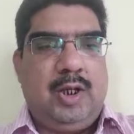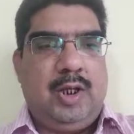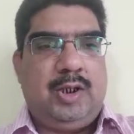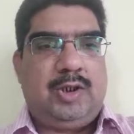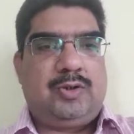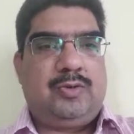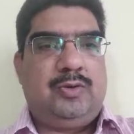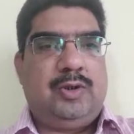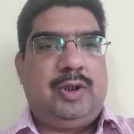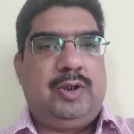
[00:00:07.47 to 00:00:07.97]

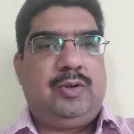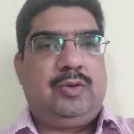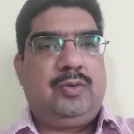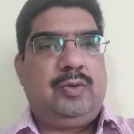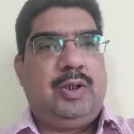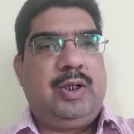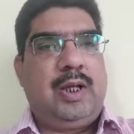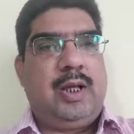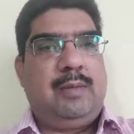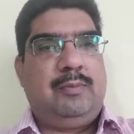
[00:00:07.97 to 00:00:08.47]
Student,
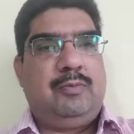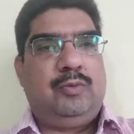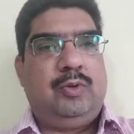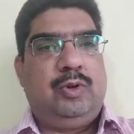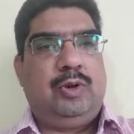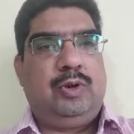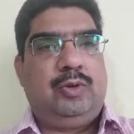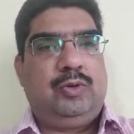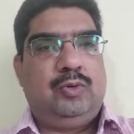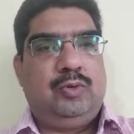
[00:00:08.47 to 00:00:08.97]
today I am
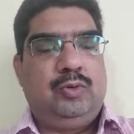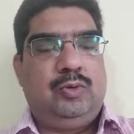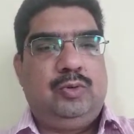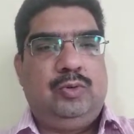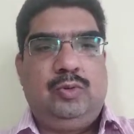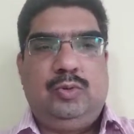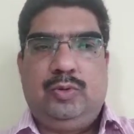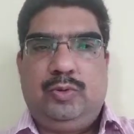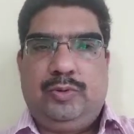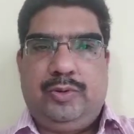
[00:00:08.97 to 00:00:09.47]
going to
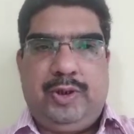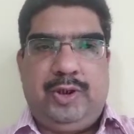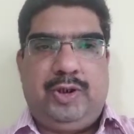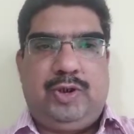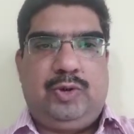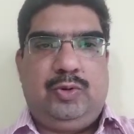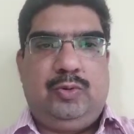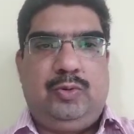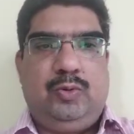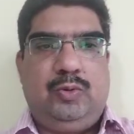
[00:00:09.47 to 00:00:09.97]

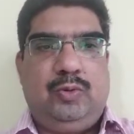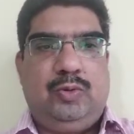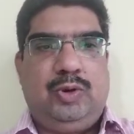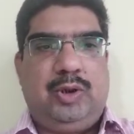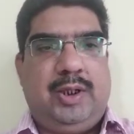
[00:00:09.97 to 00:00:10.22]
teach you